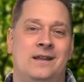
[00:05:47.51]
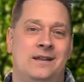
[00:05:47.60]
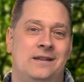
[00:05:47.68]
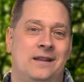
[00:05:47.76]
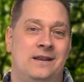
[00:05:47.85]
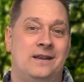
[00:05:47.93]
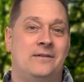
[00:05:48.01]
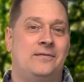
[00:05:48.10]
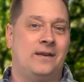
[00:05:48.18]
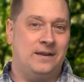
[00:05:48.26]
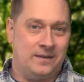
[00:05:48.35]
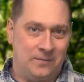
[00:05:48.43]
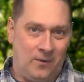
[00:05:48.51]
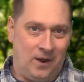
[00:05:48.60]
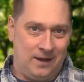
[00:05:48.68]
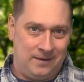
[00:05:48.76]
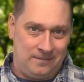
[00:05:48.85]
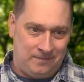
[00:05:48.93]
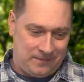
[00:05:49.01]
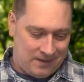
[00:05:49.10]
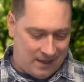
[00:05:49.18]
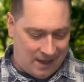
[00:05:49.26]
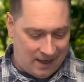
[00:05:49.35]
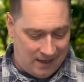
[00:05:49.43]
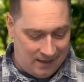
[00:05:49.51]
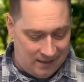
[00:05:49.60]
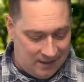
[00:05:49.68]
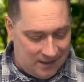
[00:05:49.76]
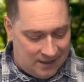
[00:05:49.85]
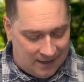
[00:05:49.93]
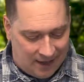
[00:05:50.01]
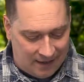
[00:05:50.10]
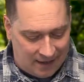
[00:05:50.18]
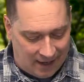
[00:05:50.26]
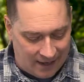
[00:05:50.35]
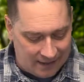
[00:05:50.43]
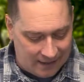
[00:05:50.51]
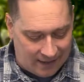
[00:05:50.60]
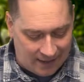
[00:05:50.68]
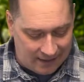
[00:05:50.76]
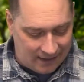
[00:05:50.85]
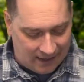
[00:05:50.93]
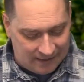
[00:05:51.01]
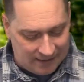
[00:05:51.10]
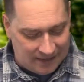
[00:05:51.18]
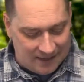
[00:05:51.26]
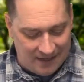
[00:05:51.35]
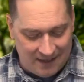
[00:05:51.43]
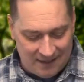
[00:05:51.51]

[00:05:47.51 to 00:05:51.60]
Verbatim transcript: than the offended one. Uh, I, I, I think,